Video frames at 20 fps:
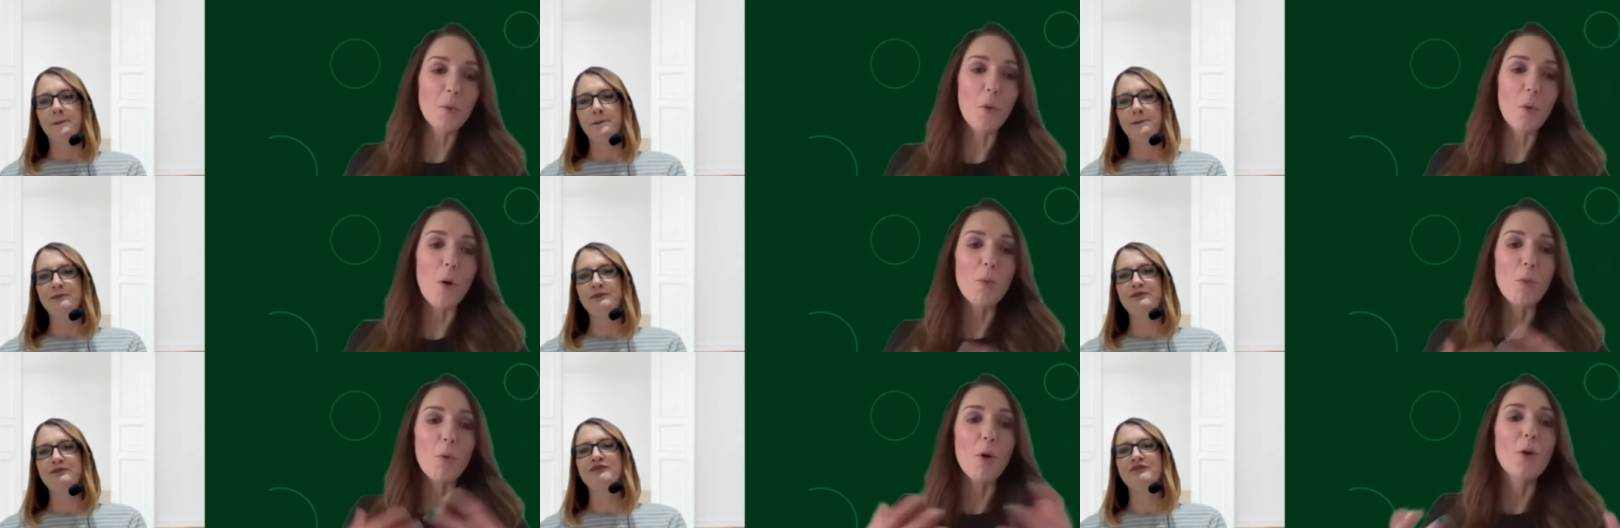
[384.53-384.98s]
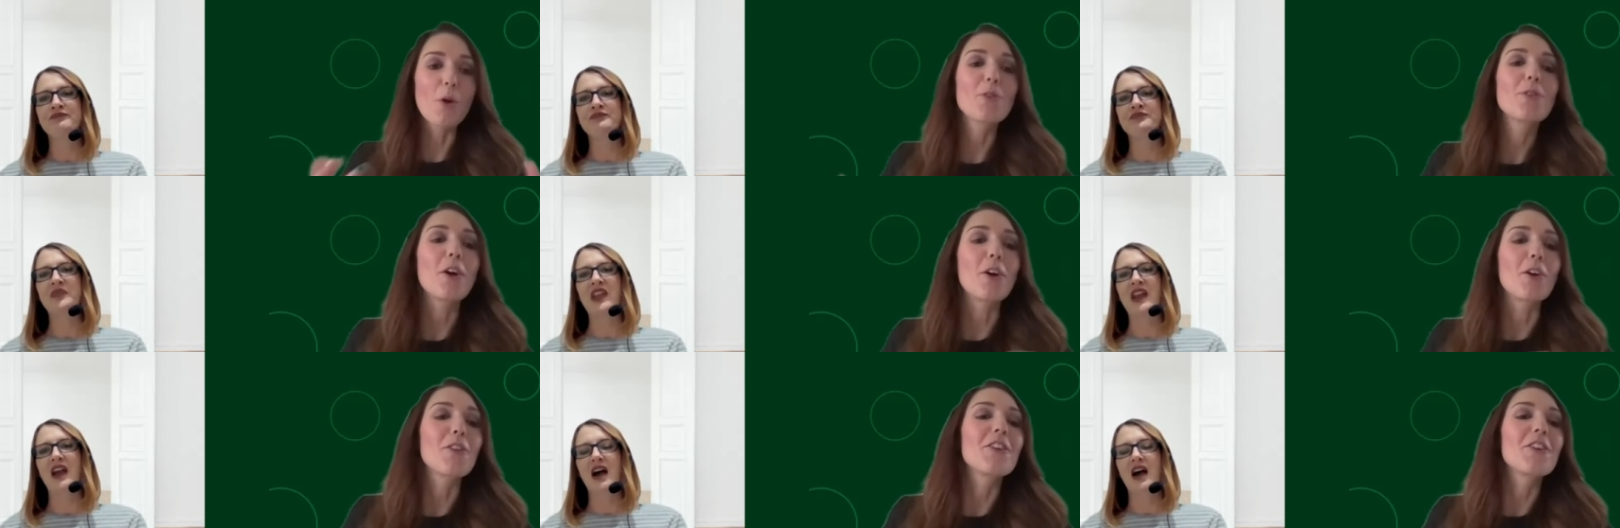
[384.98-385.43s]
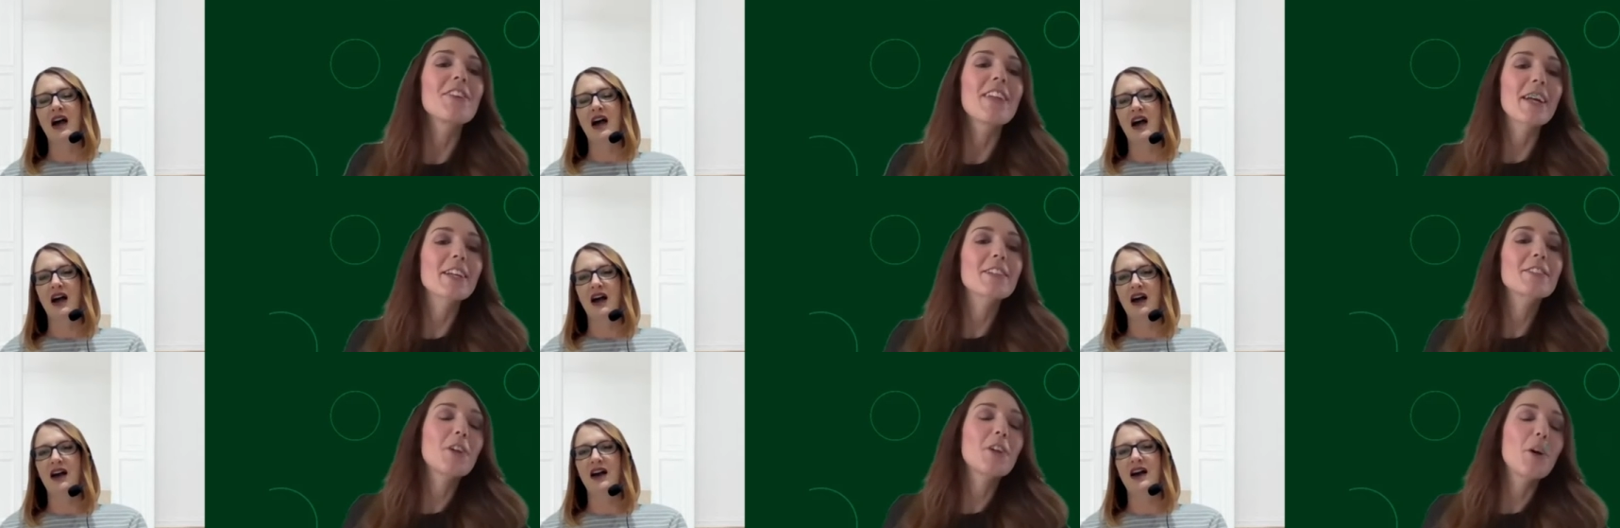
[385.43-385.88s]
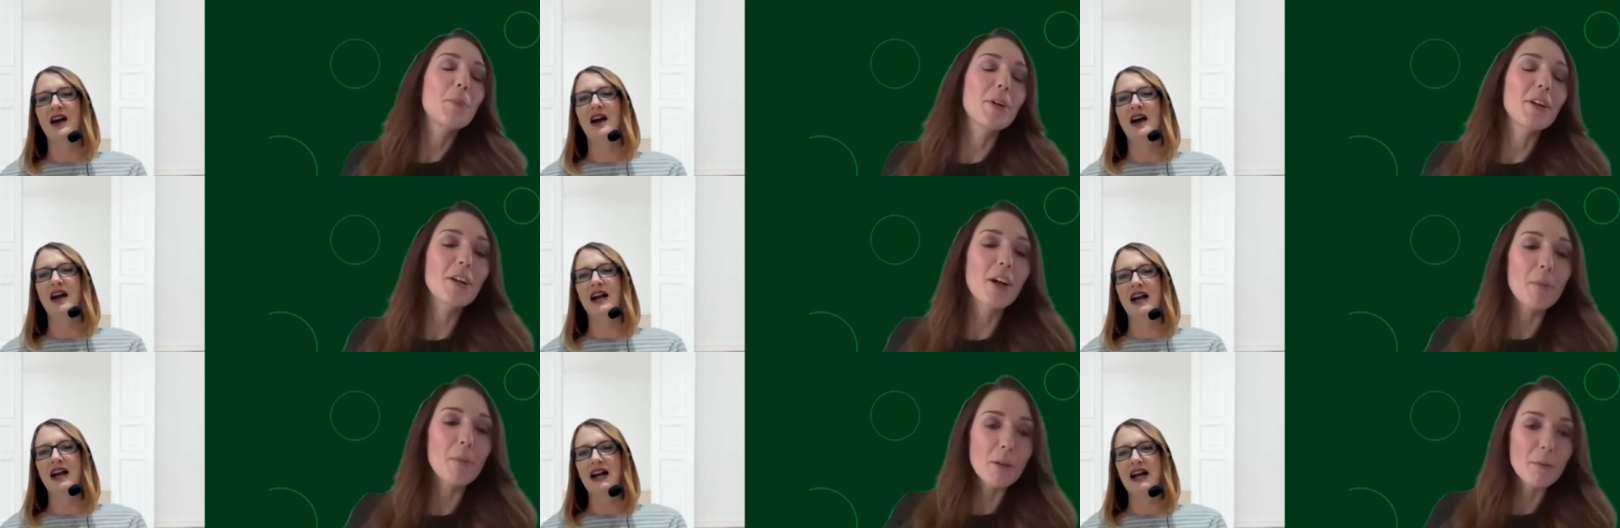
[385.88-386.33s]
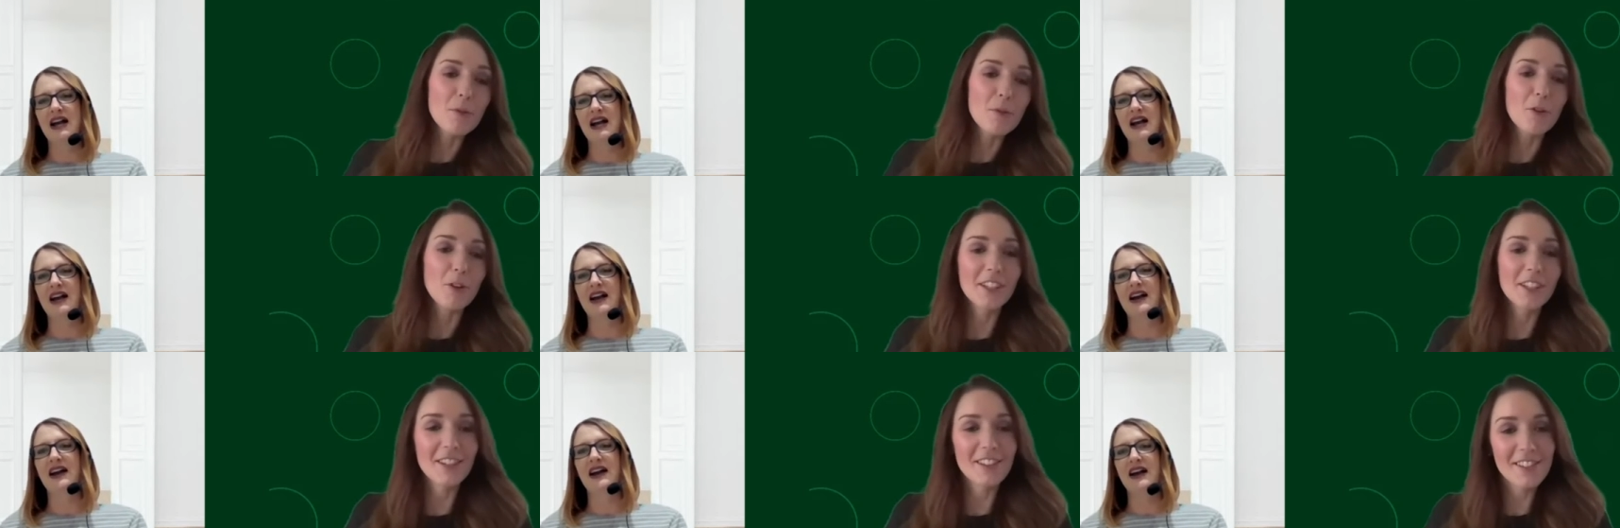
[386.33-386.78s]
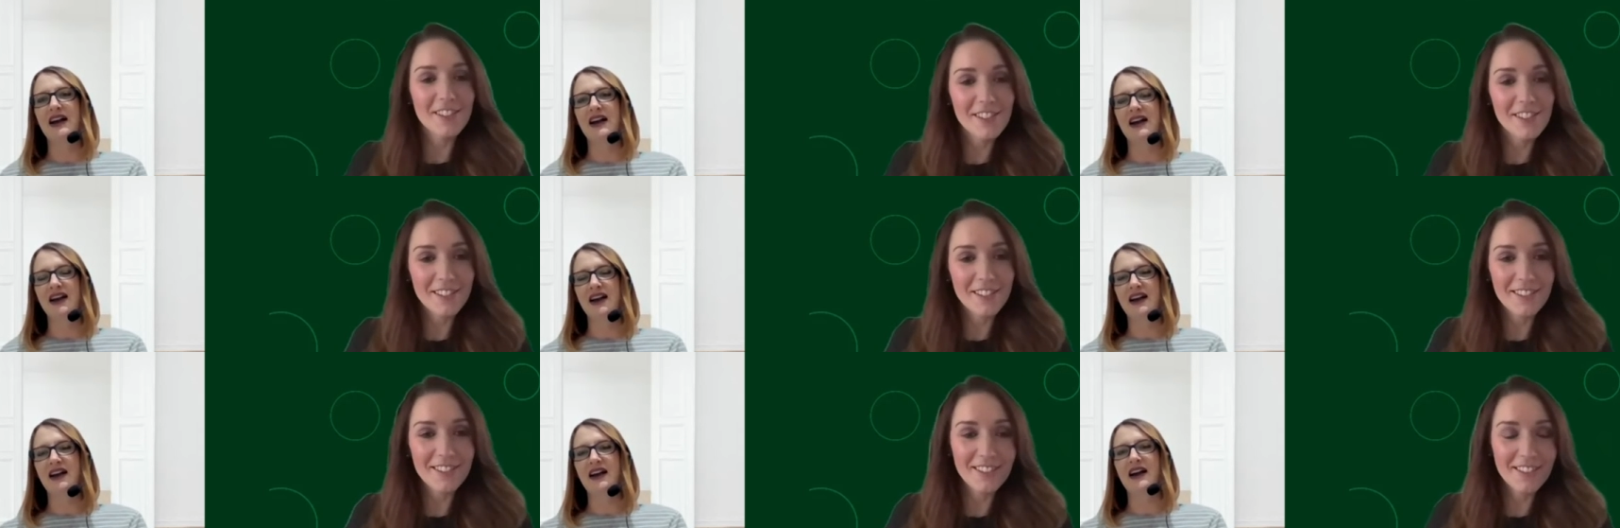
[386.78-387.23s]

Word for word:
Speaker 1: What what are the next up and coming products?